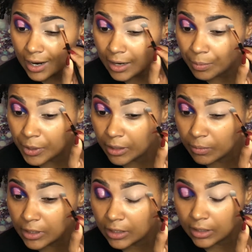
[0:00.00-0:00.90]
are
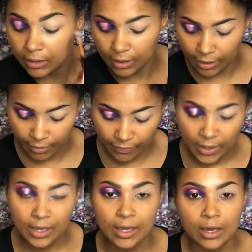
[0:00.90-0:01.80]
pigmented enough.
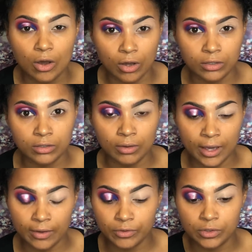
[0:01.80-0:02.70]
Also, I
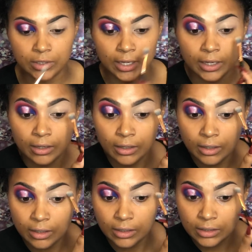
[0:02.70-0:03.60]
have to say
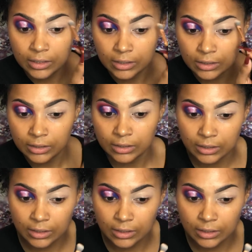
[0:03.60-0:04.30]
the